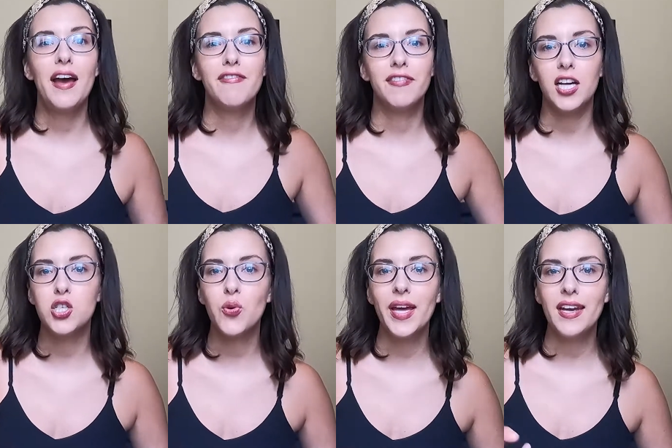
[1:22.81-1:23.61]
I
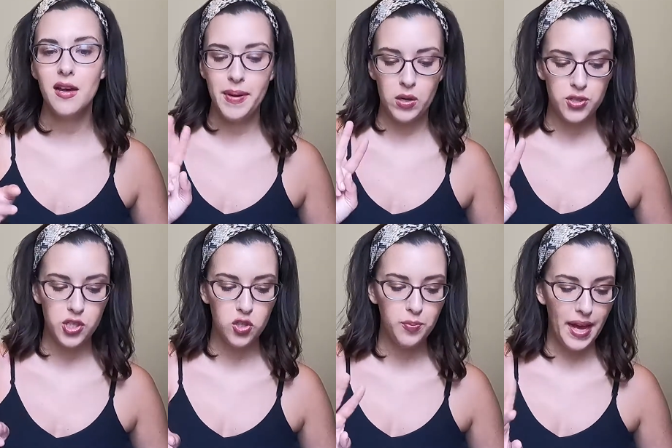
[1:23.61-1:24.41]
fluctuated about
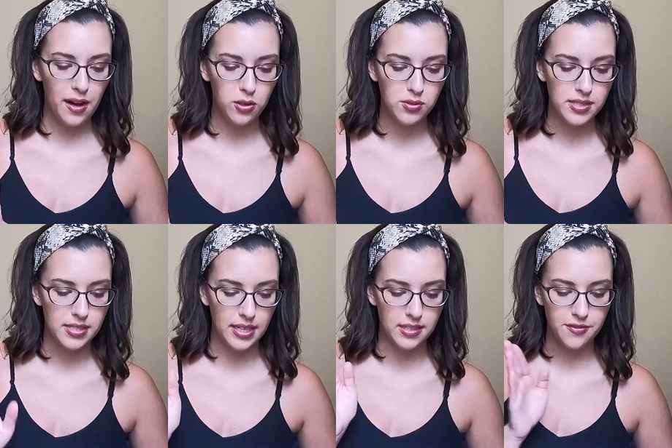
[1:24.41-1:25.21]
2 pounds
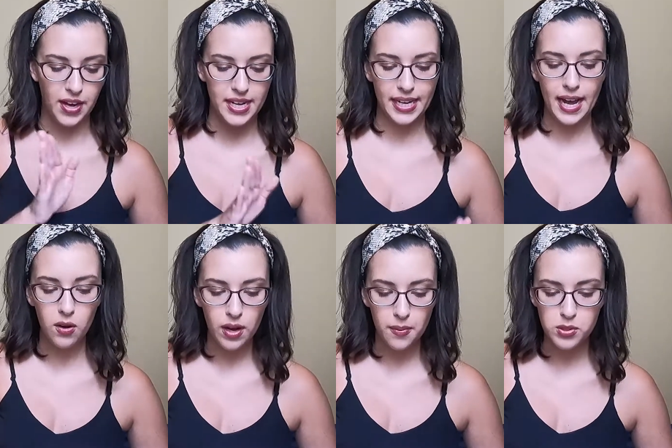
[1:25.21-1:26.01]
since finding
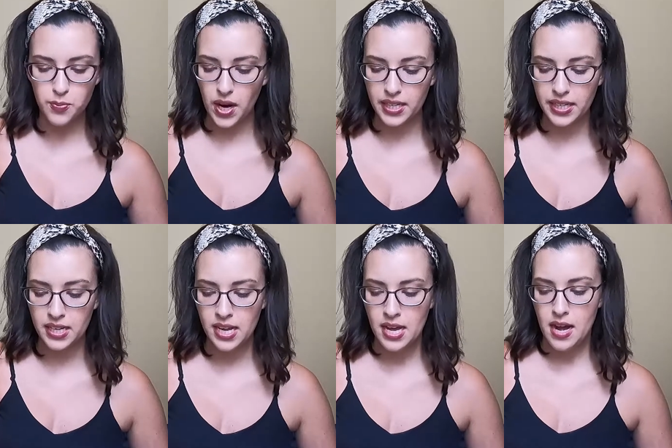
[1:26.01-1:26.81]
out I was pregnant,